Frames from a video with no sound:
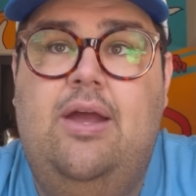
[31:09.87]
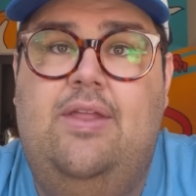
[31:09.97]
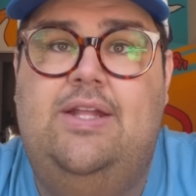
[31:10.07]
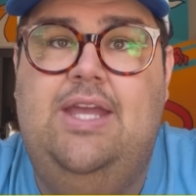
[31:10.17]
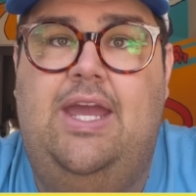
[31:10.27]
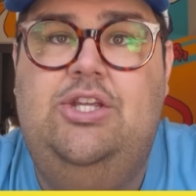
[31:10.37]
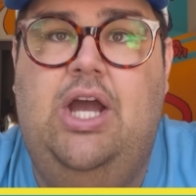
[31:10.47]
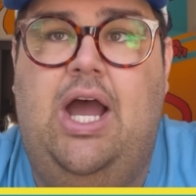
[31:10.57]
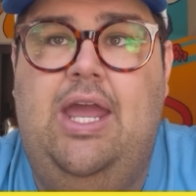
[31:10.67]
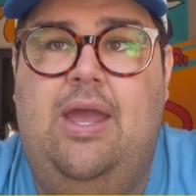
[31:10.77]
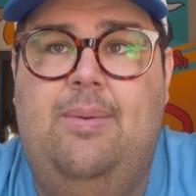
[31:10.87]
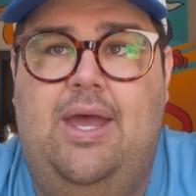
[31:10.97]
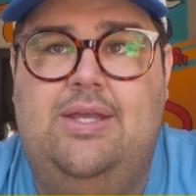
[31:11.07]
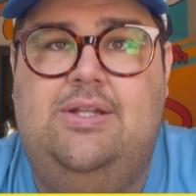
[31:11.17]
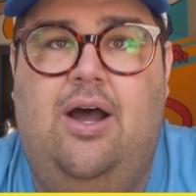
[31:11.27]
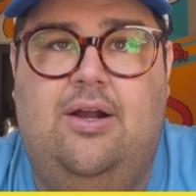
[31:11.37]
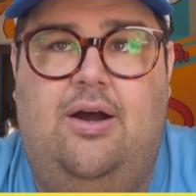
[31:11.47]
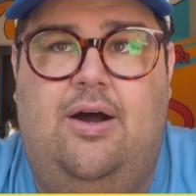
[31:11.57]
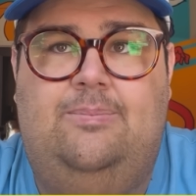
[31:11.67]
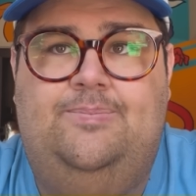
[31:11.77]
That's
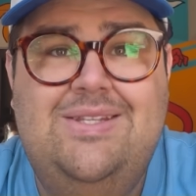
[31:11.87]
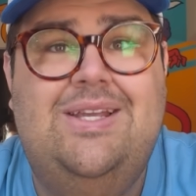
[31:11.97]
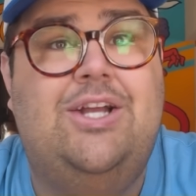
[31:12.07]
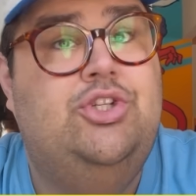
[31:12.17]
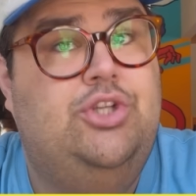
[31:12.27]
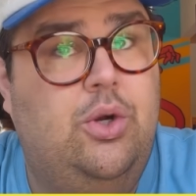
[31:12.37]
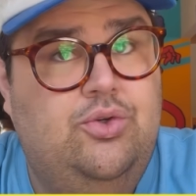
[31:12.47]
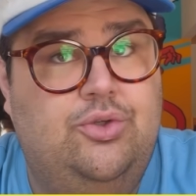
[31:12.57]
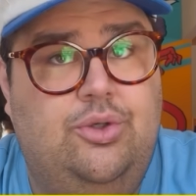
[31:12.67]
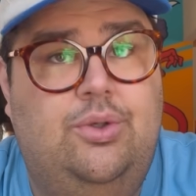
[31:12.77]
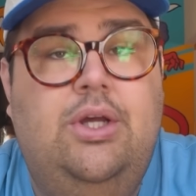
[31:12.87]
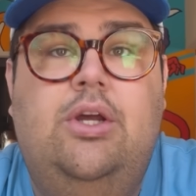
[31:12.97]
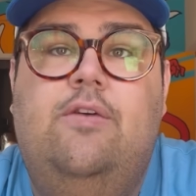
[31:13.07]
HIMS.com/SoTrue